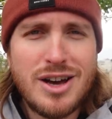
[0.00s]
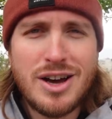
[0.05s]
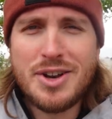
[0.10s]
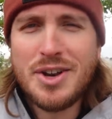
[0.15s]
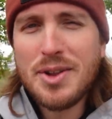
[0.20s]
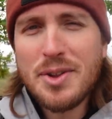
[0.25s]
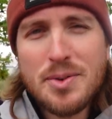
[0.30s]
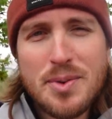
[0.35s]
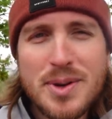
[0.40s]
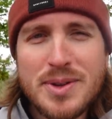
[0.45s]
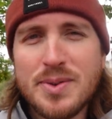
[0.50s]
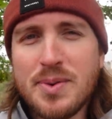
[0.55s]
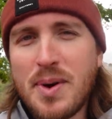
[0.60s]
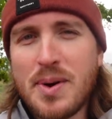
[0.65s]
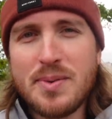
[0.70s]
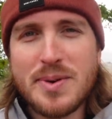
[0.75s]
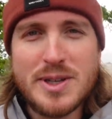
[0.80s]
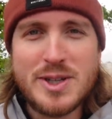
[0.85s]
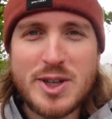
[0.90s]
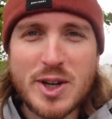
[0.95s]
Another reason
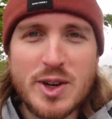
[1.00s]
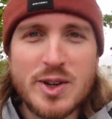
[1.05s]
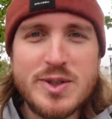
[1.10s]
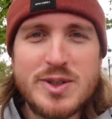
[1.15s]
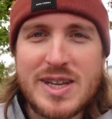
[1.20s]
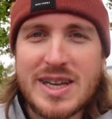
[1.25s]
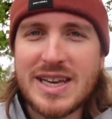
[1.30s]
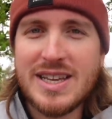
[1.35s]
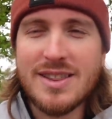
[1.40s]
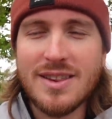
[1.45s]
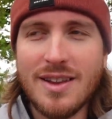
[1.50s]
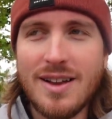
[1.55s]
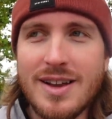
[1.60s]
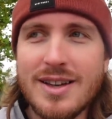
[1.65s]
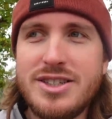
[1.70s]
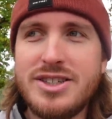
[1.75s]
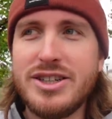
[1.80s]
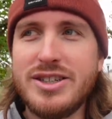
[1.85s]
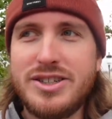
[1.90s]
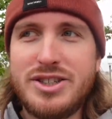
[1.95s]
why we chose to eat
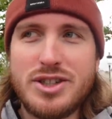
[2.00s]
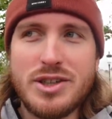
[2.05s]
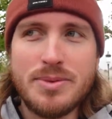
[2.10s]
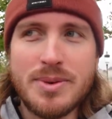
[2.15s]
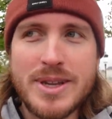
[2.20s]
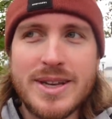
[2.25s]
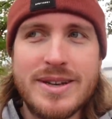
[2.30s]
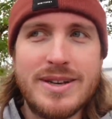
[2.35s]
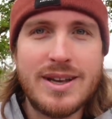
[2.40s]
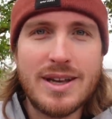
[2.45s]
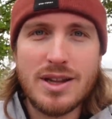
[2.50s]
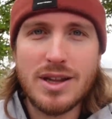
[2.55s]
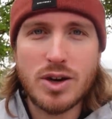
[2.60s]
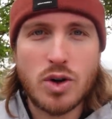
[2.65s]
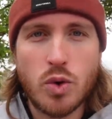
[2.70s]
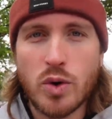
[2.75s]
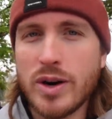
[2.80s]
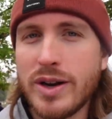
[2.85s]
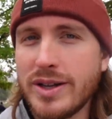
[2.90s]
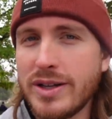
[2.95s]
lunch at Chemin de la
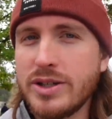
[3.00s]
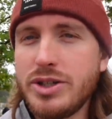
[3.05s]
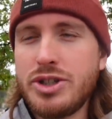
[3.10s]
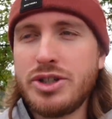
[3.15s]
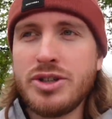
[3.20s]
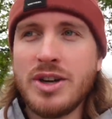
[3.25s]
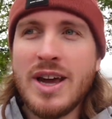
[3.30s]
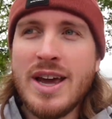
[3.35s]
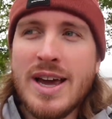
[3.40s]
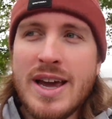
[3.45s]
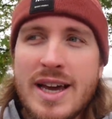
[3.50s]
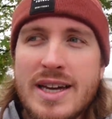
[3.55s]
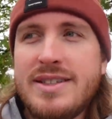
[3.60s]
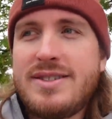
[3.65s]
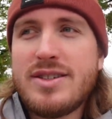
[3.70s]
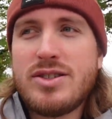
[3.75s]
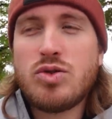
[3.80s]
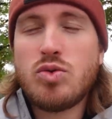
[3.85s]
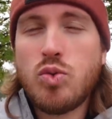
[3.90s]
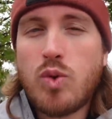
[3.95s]
Corniche
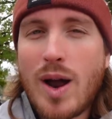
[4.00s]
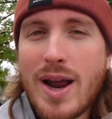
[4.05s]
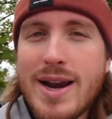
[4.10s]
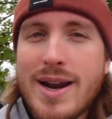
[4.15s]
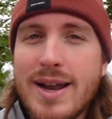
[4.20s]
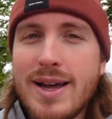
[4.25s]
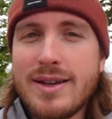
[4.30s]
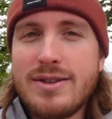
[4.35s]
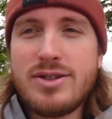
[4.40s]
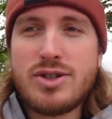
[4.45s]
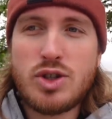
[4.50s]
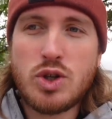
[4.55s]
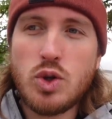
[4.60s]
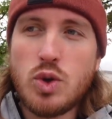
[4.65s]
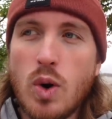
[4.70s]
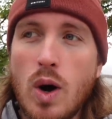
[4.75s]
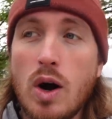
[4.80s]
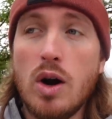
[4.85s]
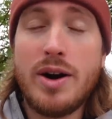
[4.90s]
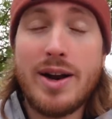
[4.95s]
is it's right next
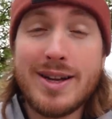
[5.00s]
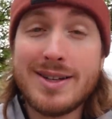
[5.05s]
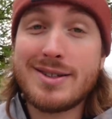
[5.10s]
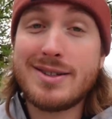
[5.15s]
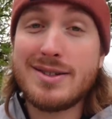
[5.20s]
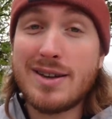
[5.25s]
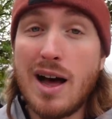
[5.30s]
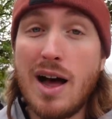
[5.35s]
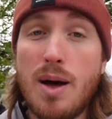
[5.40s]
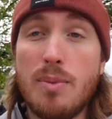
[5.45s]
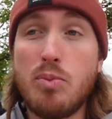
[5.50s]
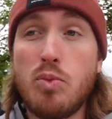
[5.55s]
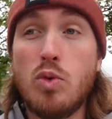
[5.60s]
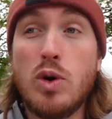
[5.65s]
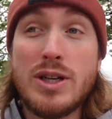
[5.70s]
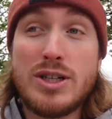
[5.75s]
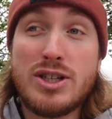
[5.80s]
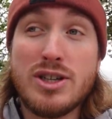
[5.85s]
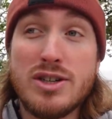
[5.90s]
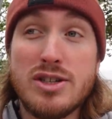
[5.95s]
to our next stop,
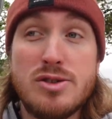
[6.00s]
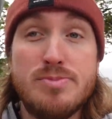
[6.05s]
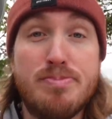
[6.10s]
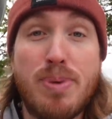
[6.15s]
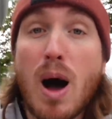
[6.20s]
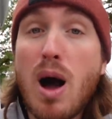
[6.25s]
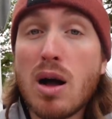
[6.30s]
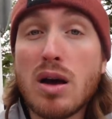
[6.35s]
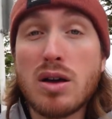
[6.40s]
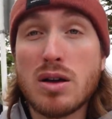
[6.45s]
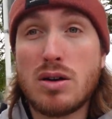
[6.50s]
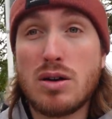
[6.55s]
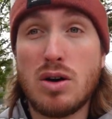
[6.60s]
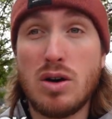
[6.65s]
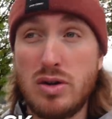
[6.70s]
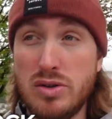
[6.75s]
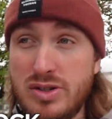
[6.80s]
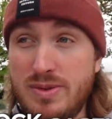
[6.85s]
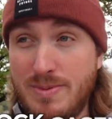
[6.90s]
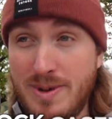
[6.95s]
which is Bock
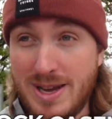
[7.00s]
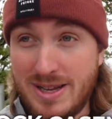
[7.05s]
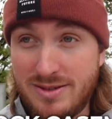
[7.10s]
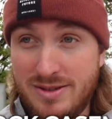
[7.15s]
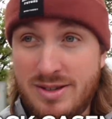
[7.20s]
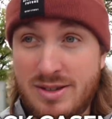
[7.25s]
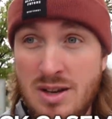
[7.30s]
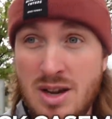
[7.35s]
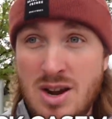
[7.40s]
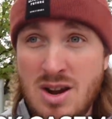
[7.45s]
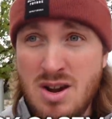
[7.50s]
Casemates,